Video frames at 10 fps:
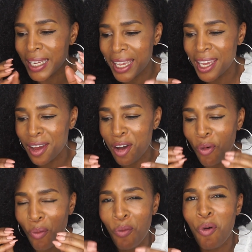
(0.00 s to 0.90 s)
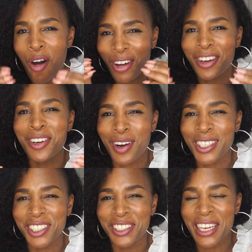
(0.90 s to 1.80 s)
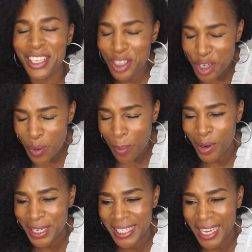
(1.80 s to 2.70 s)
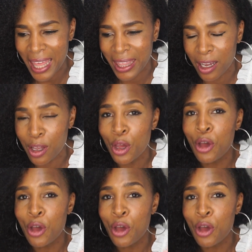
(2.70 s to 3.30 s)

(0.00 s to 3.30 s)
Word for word: hear what concoction you are putting together